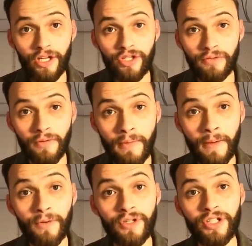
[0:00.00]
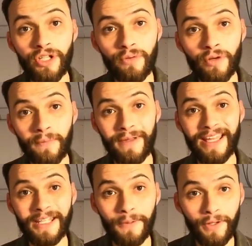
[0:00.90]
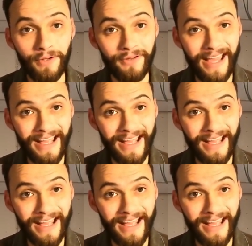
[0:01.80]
to remember is that you will not be able to put on